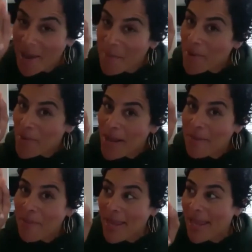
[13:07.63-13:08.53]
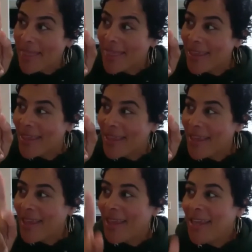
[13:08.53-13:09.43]
one myth
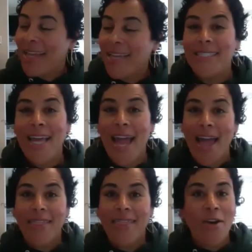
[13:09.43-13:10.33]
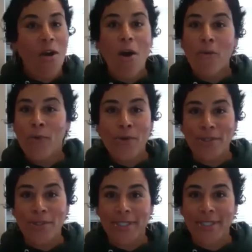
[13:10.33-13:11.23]
is that there are
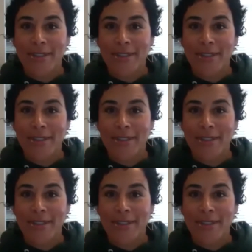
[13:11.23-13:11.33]
rules.